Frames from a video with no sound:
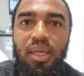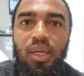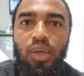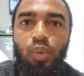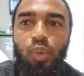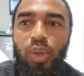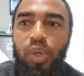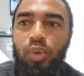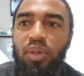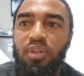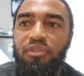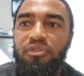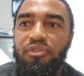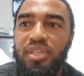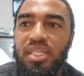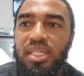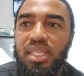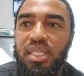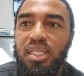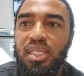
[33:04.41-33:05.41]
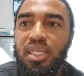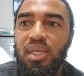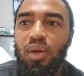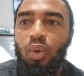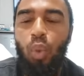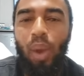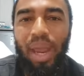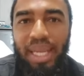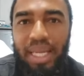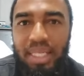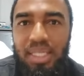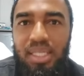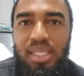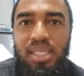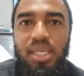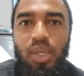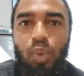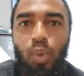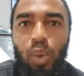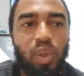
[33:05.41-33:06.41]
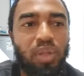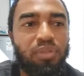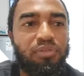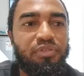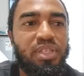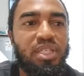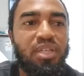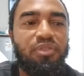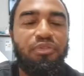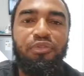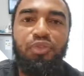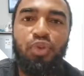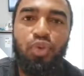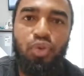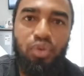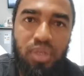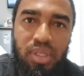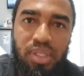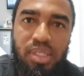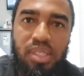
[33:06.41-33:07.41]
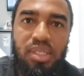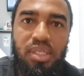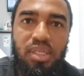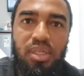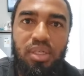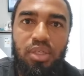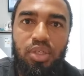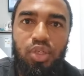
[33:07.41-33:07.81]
we will visit weddings, we will visit funerals